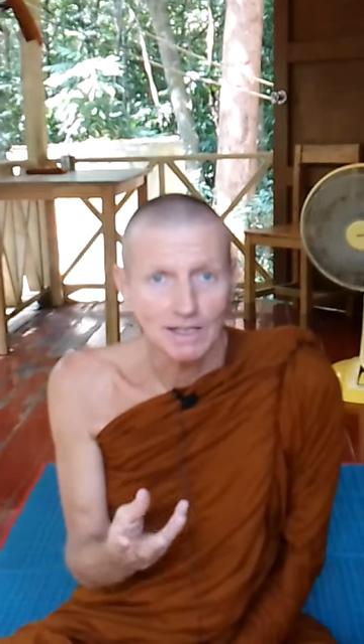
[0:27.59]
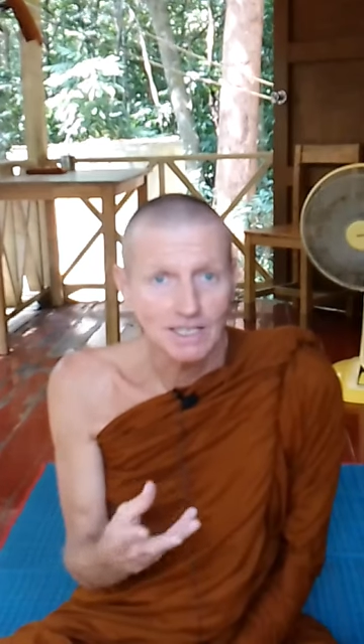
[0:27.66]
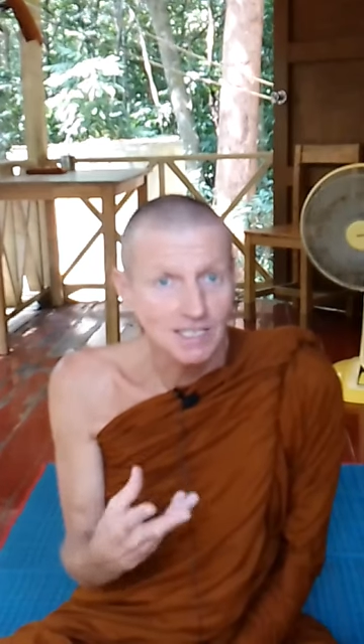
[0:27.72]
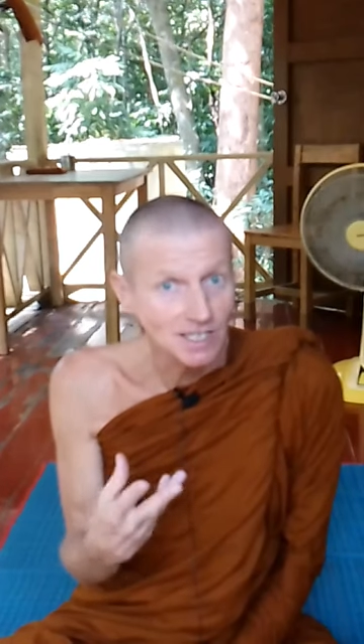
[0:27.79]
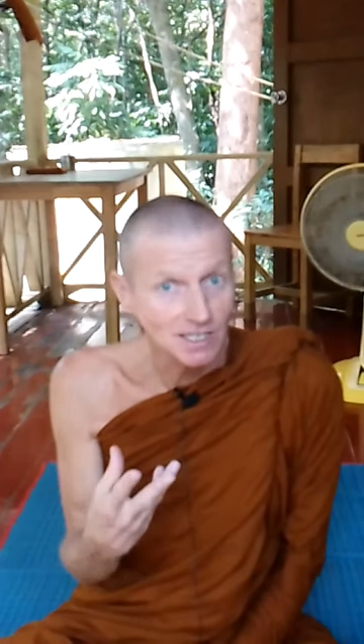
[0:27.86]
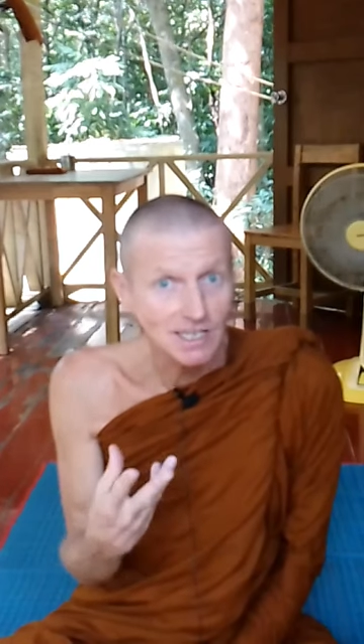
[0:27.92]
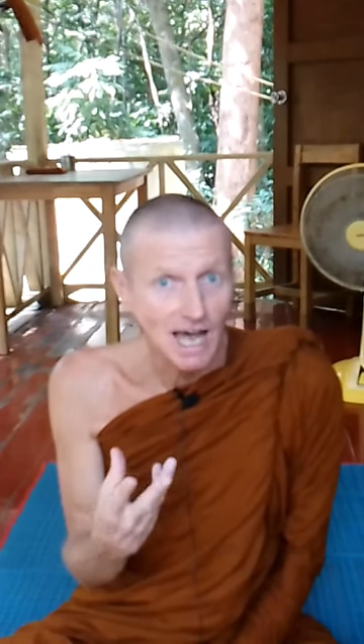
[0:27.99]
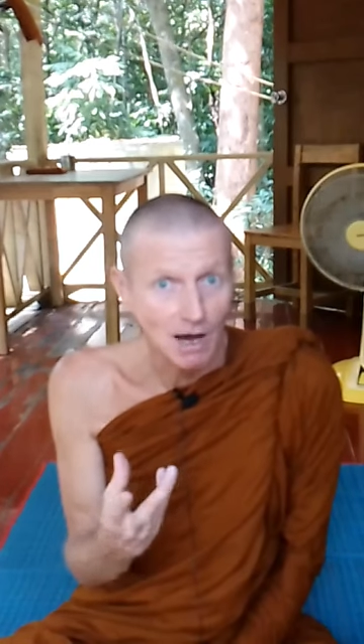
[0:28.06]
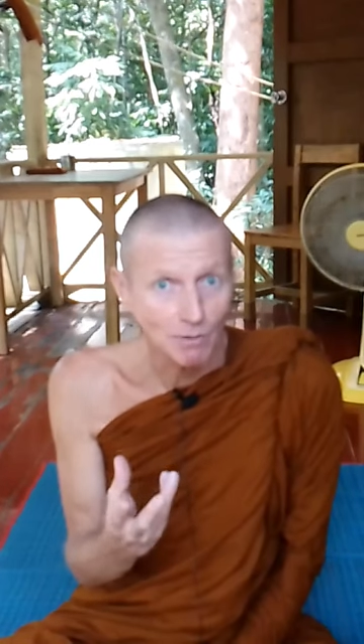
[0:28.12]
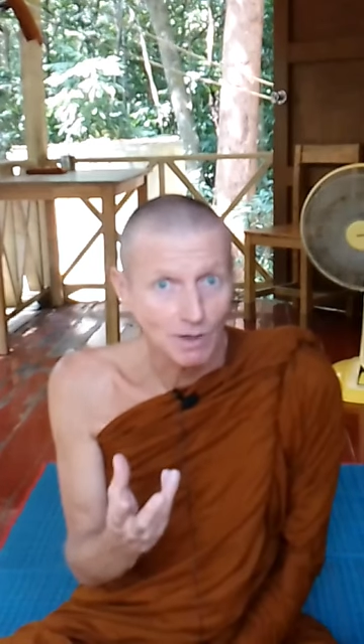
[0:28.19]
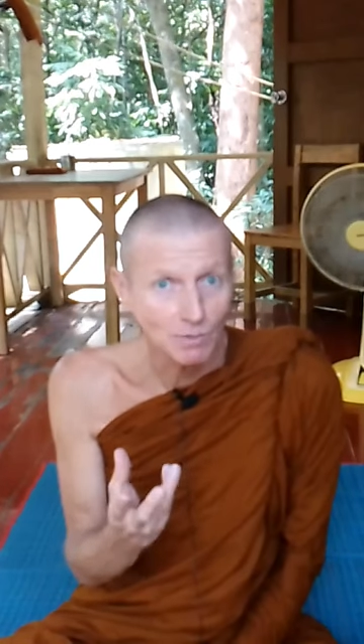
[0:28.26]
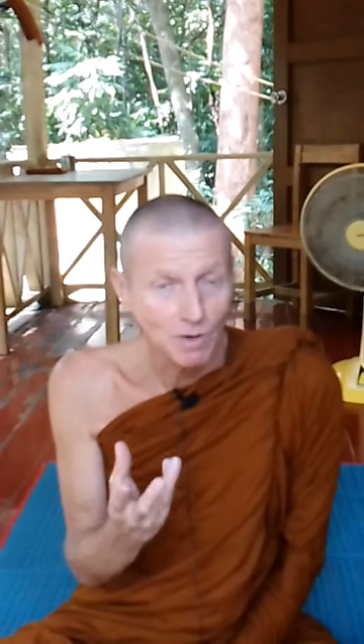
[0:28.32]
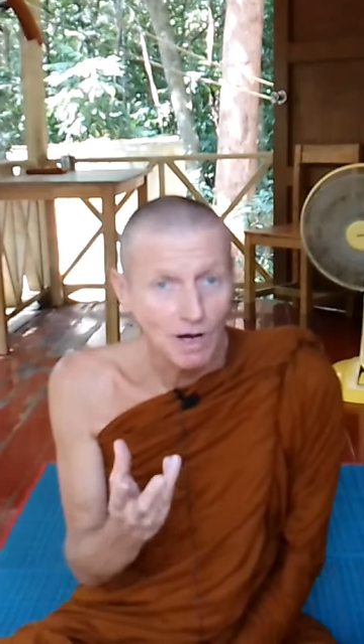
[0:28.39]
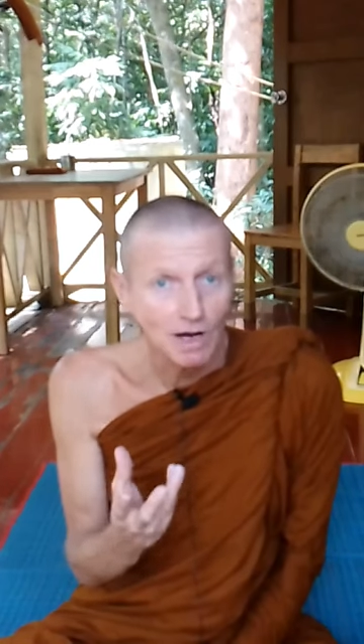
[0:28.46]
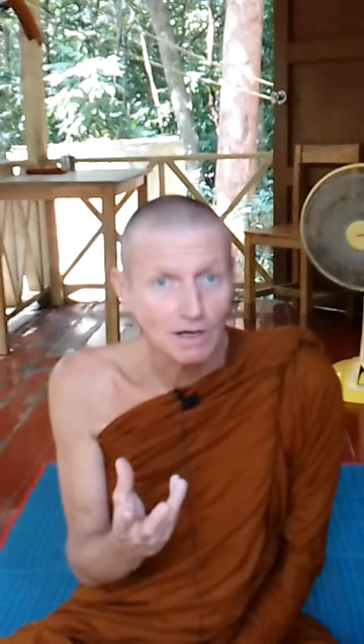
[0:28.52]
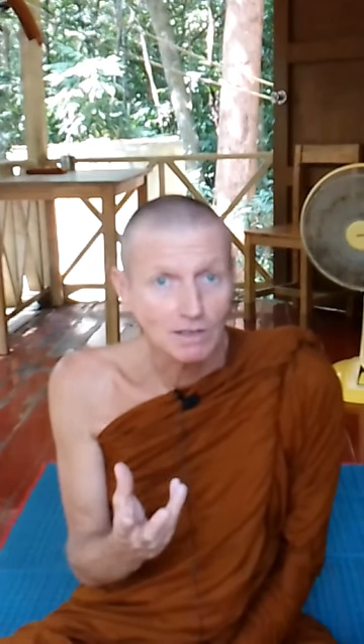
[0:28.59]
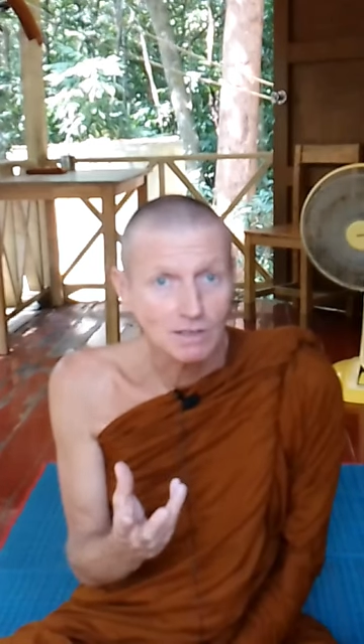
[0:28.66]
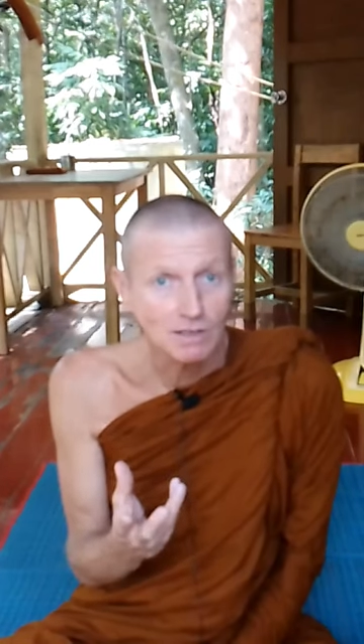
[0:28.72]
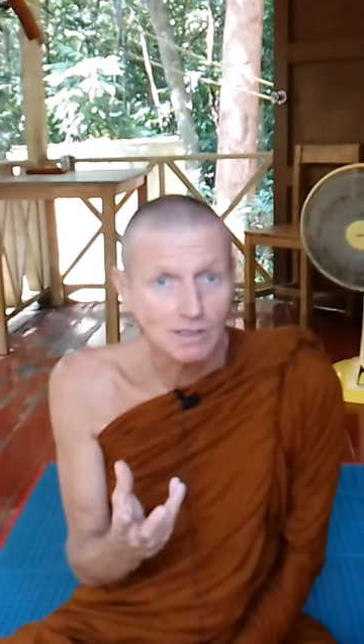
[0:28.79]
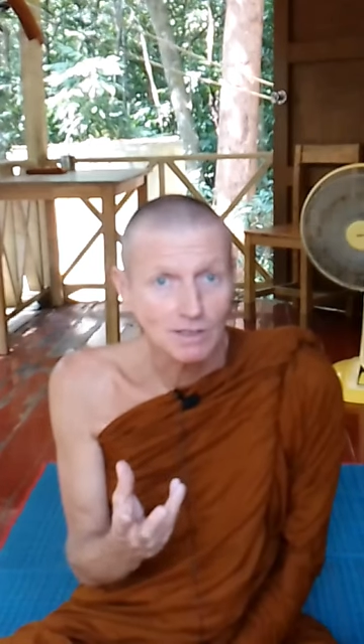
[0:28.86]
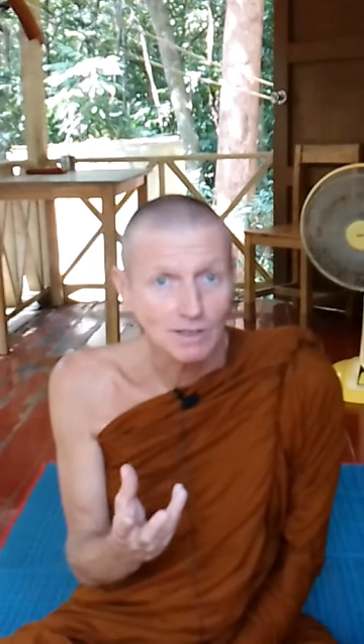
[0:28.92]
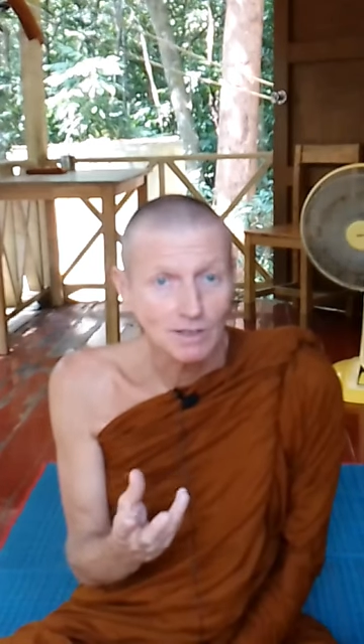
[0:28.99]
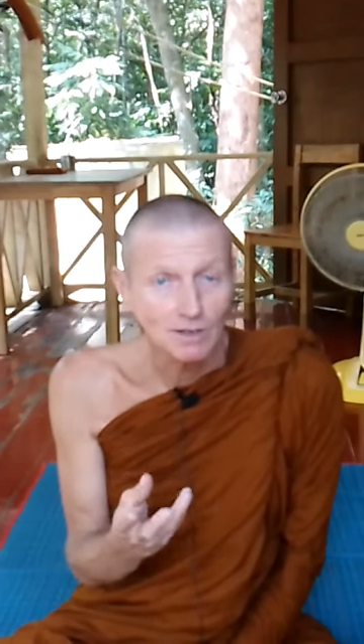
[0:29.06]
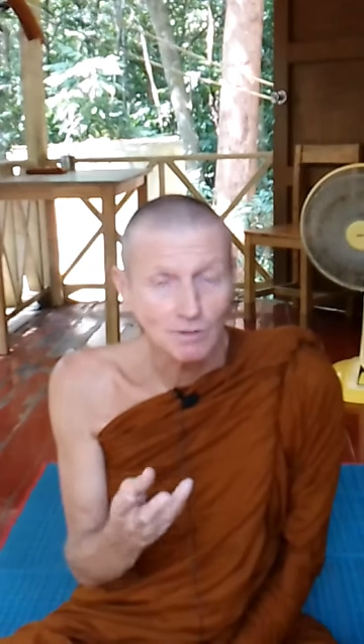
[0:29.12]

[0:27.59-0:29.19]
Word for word: This is how it works.